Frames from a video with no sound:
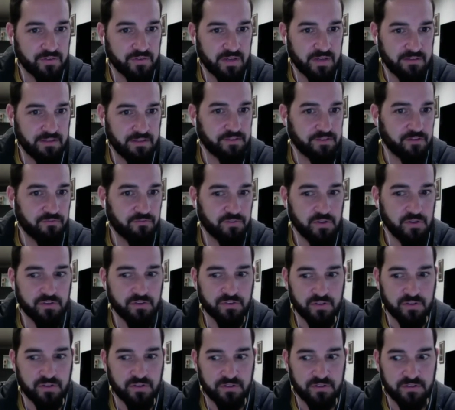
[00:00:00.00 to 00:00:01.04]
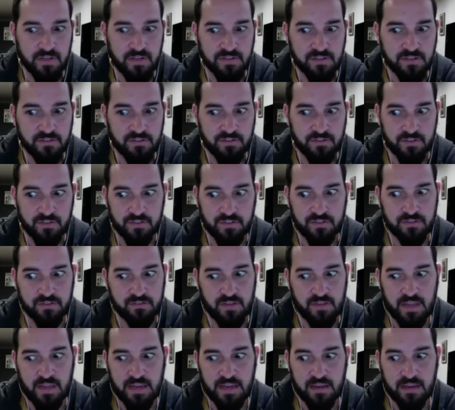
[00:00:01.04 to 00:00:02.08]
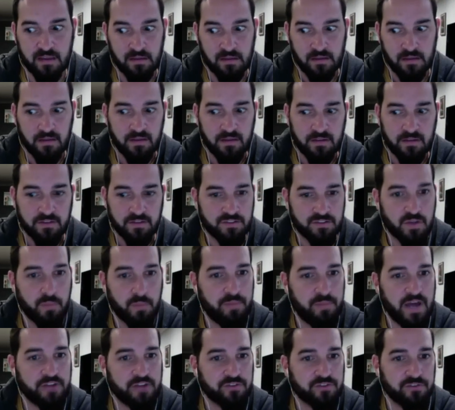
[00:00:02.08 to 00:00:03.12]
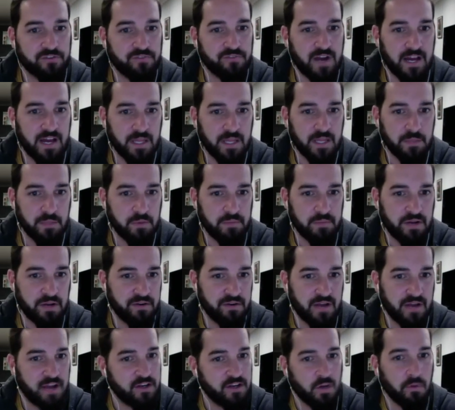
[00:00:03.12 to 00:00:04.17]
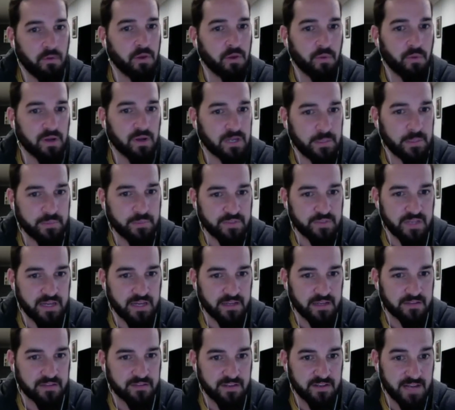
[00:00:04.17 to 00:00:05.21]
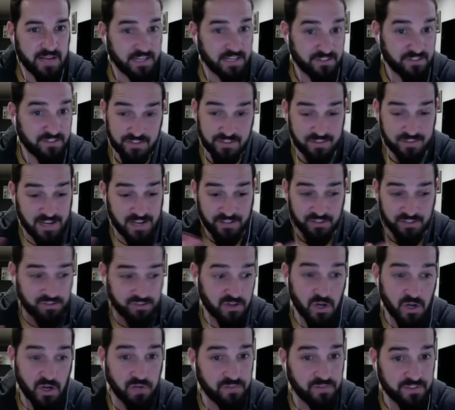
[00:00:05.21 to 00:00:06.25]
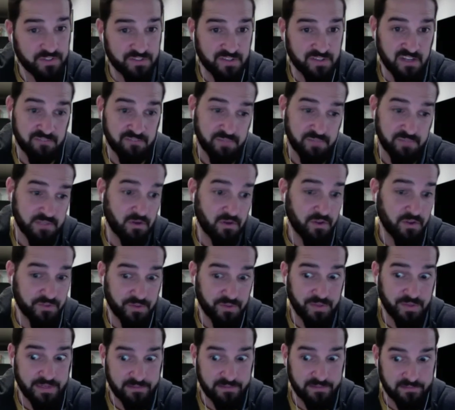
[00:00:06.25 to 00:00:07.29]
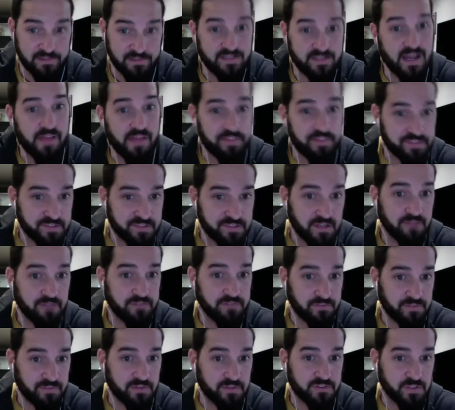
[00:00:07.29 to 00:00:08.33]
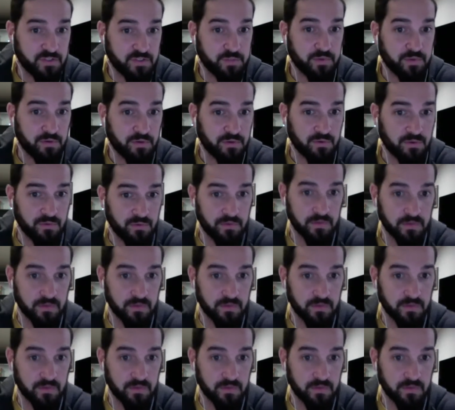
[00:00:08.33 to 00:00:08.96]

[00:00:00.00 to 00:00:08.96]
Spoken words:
and that the future doesn't just so petrify them about not knowing what comes next. And not just COVID stuff, but also death stuff if you're super old.